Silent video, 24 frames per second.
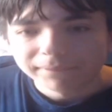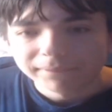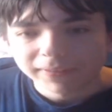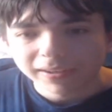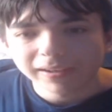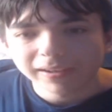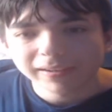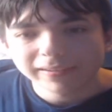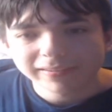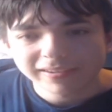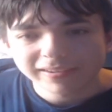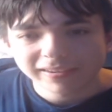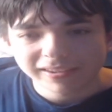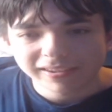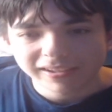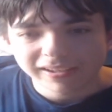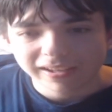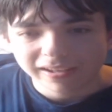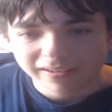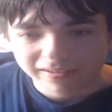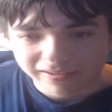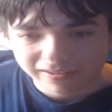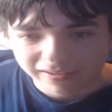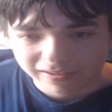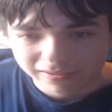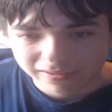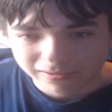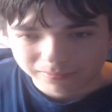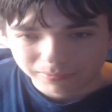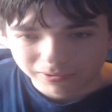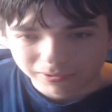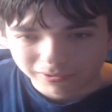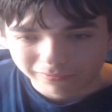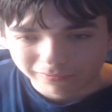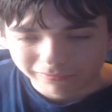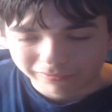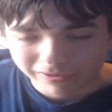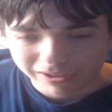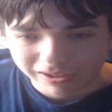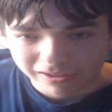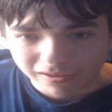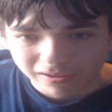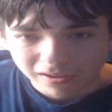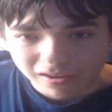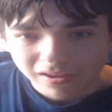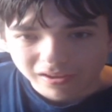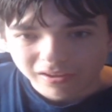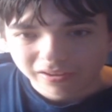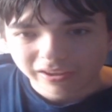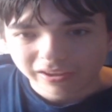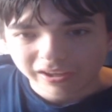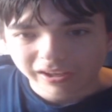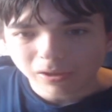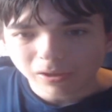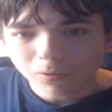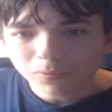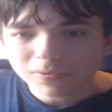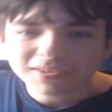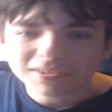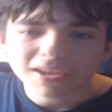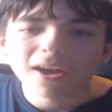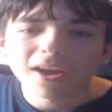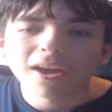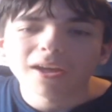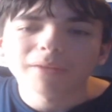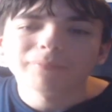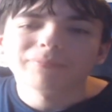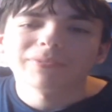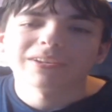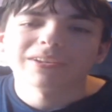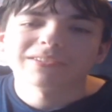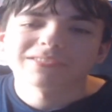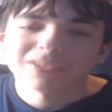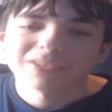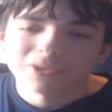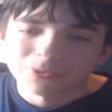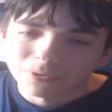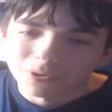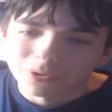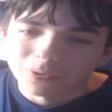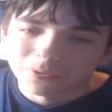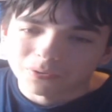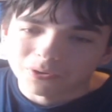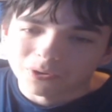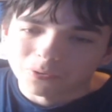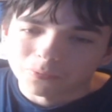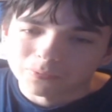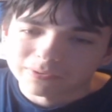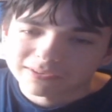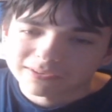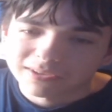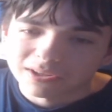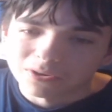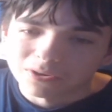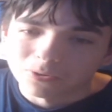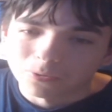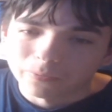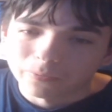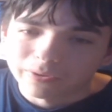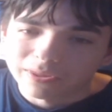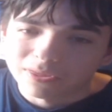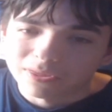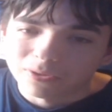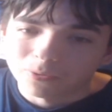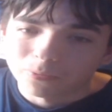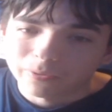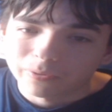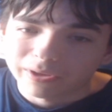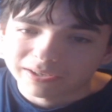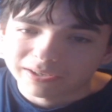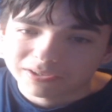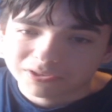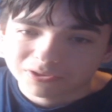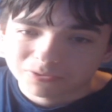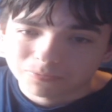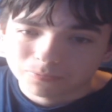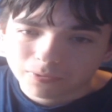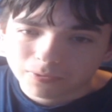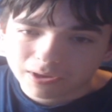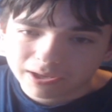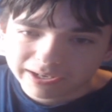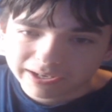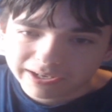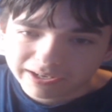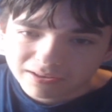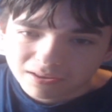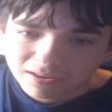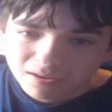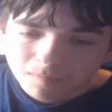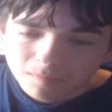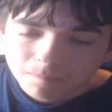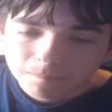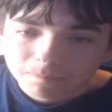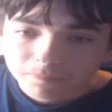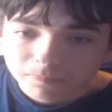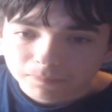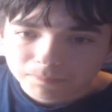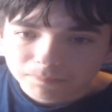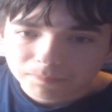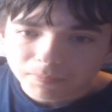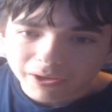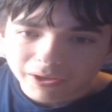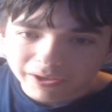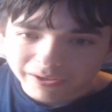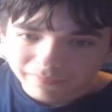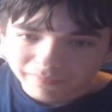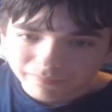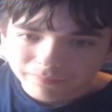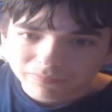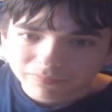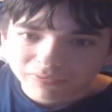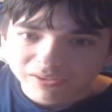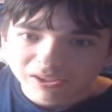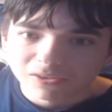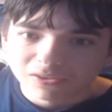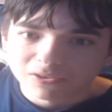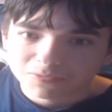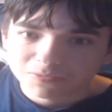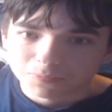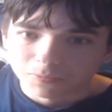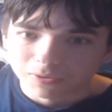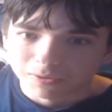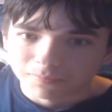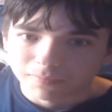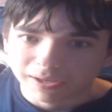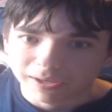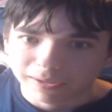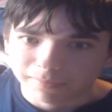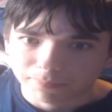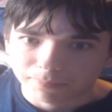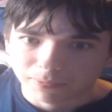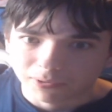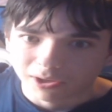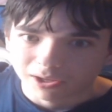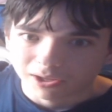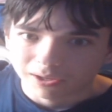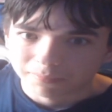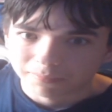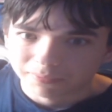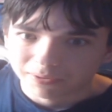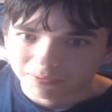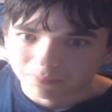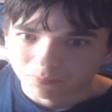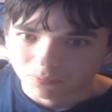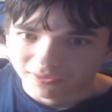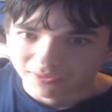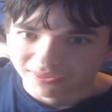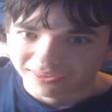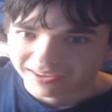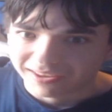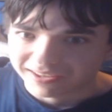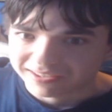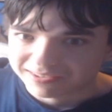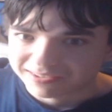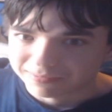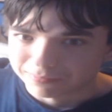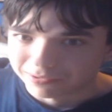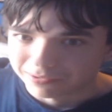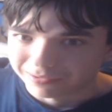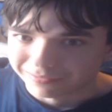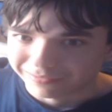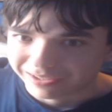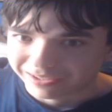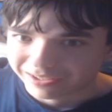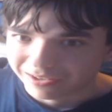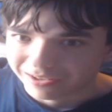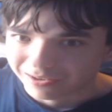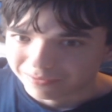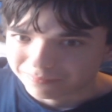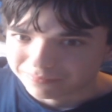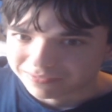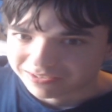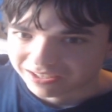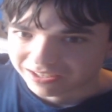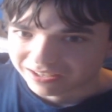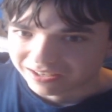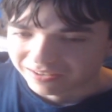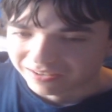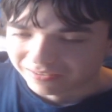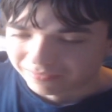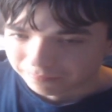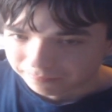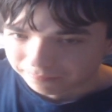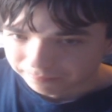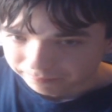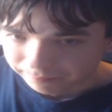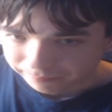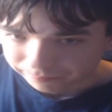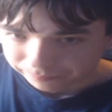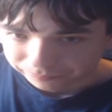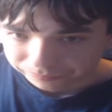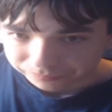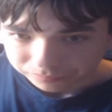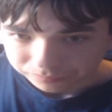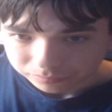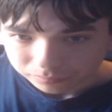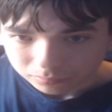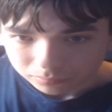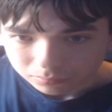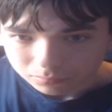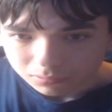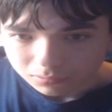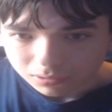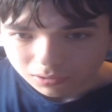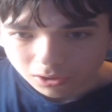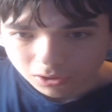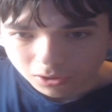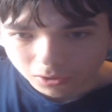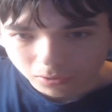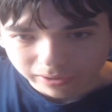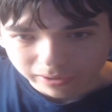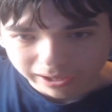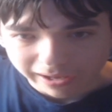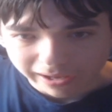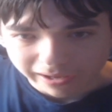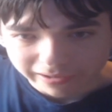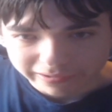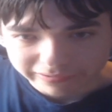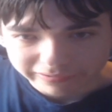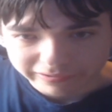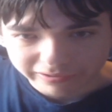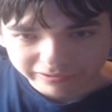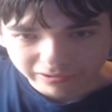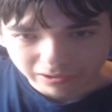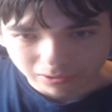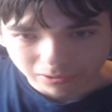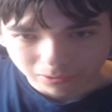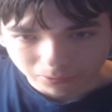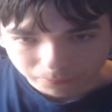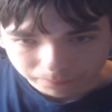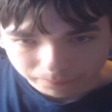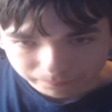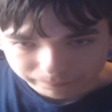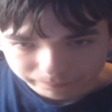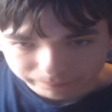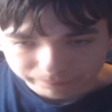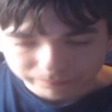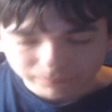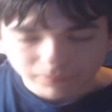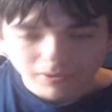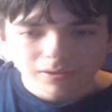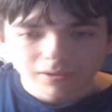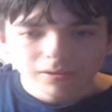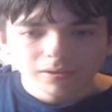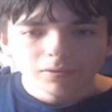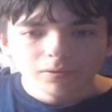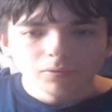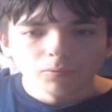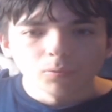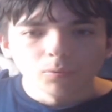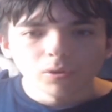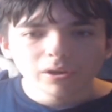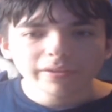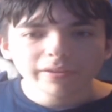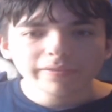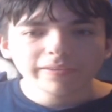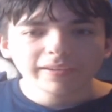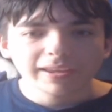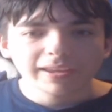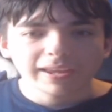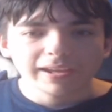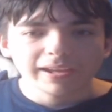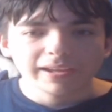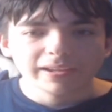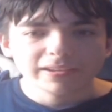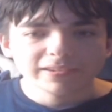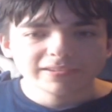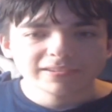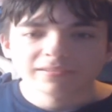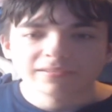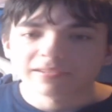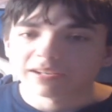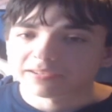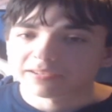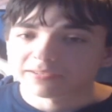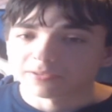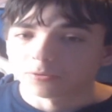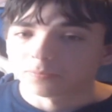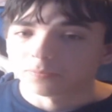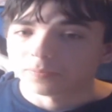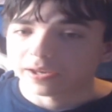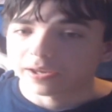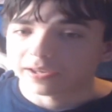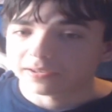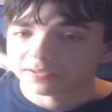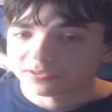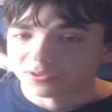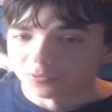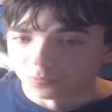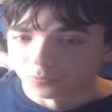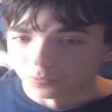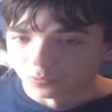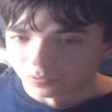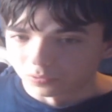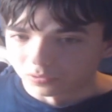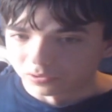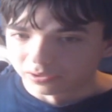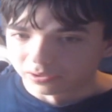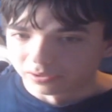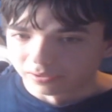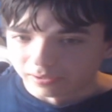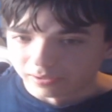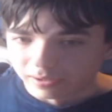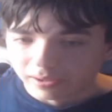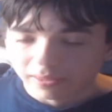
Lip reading: on to the ending of the movie. Like, it was obvious Kuroko was gonna win the wish, right? But here's where my problem with this movie comes in. Okay, so, one of the kids disobeys the rule